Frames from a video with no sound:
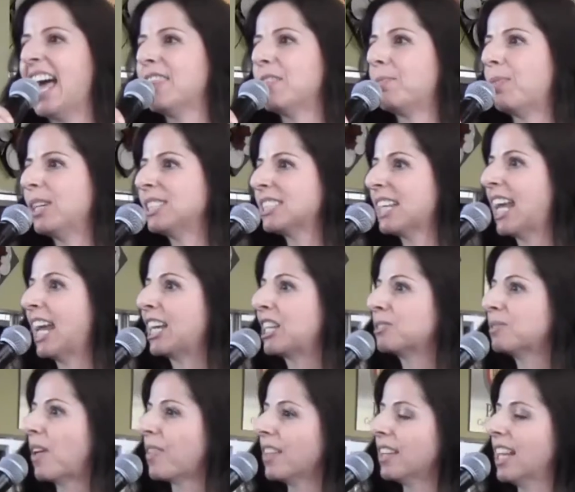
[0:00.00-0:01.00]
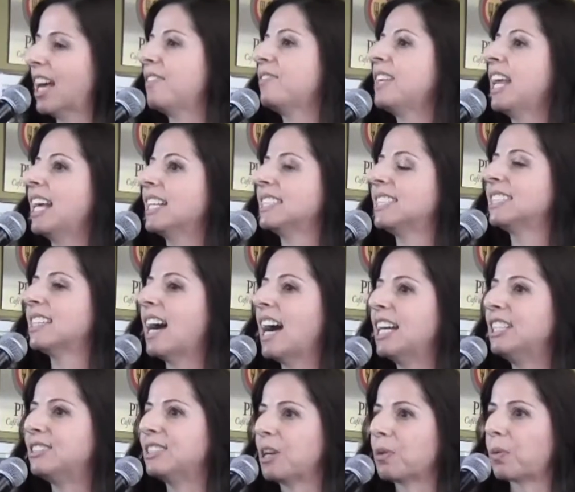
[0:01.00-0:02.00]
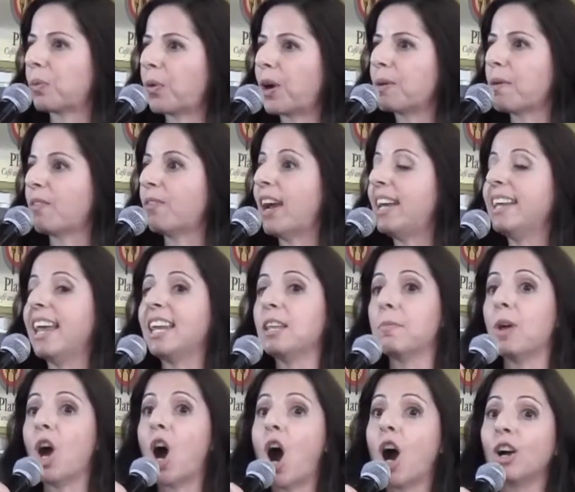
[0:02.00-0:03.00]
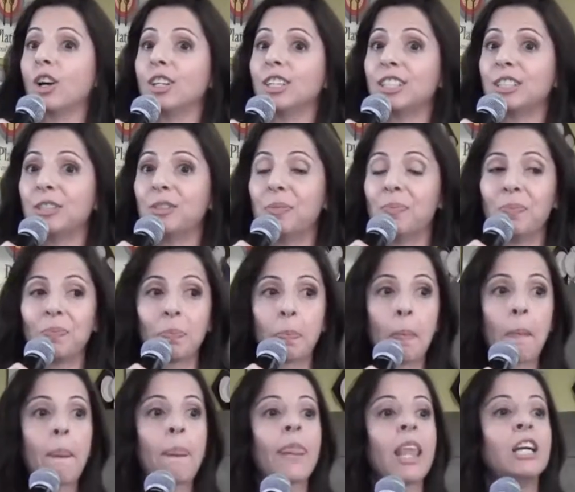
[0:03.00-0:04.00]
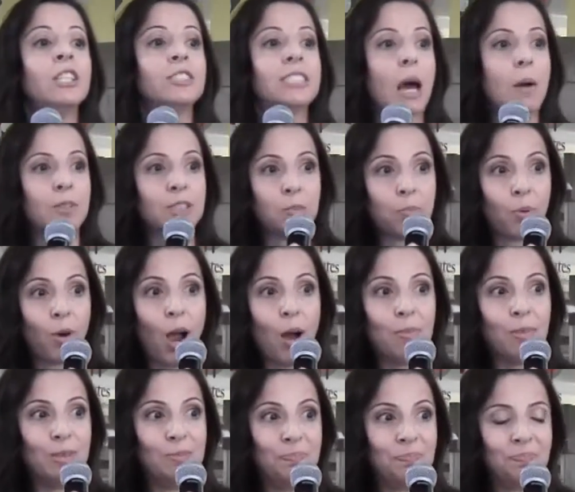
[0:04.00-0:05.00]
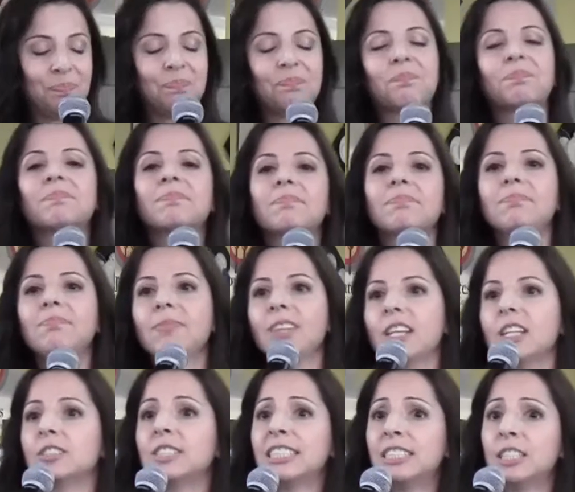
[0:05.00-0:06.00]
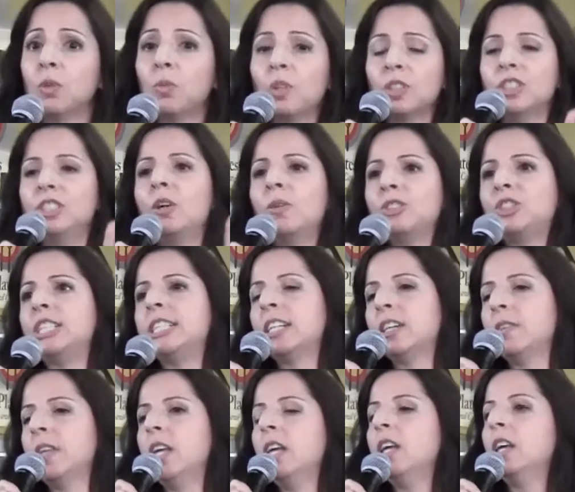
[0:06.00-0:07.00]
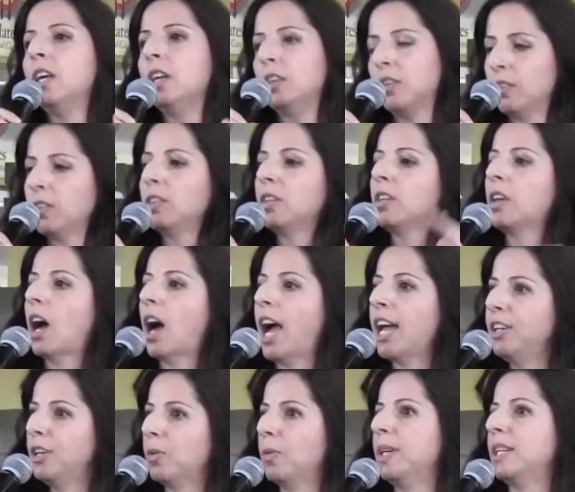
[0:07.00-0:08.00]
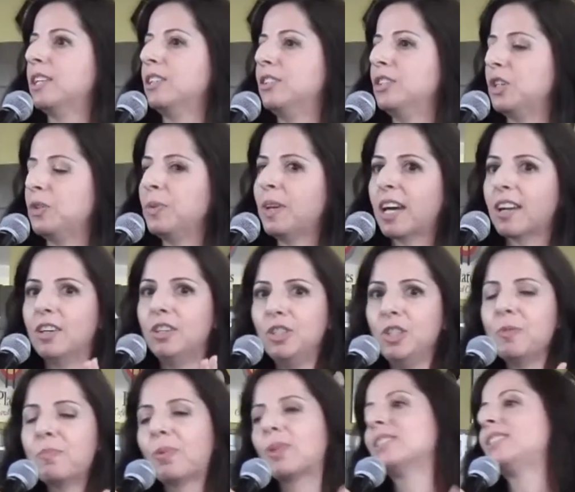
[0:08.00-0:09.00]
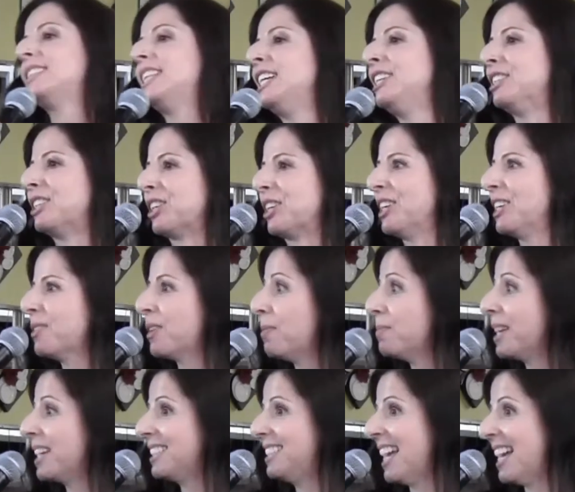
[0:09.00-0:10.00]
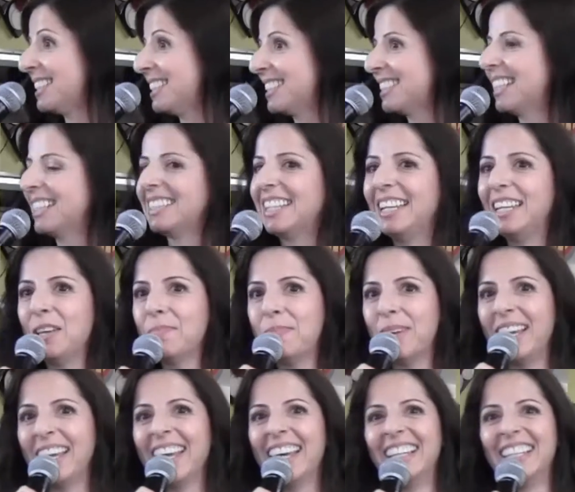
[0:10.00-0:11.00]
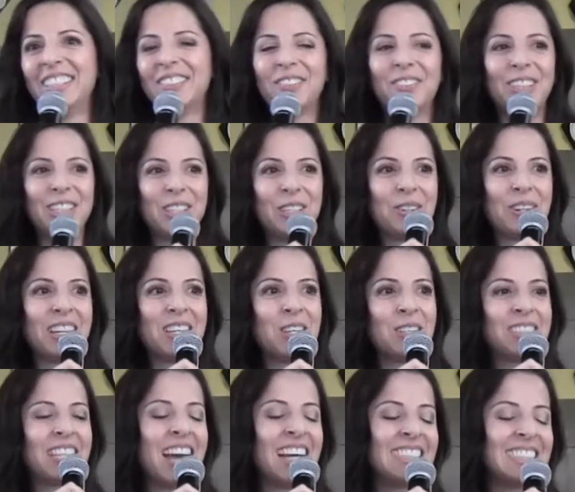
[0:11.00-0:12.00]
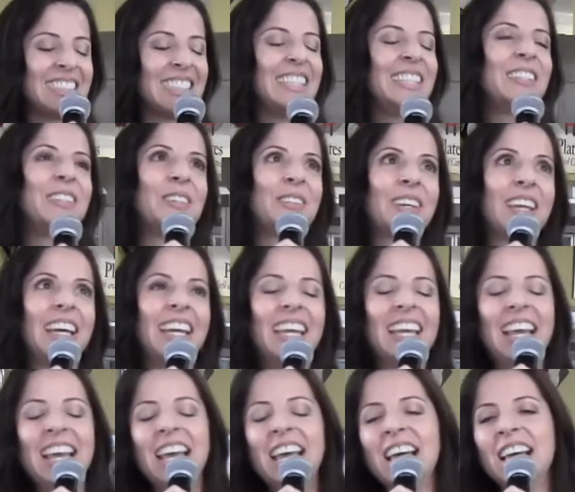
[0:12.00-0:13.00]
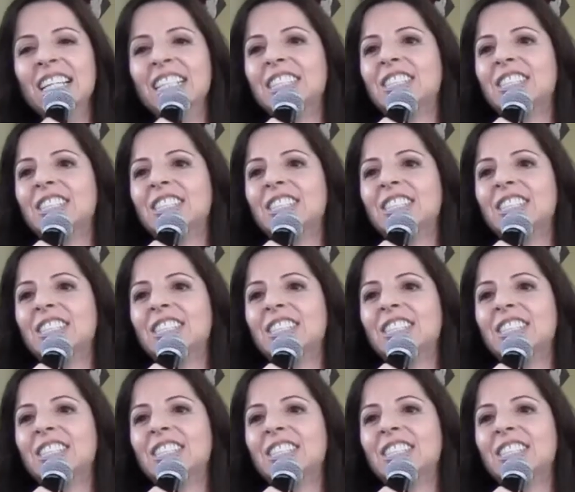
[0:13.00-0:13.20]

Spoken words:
and the breast cancer was on the left-hand side, so they were worried about radiating my heart. So that was a problem. So they said, well, do you know what, Gina? I know what we can do. We got a new procedure. You want to be a test guinea pig for a new test? Okay.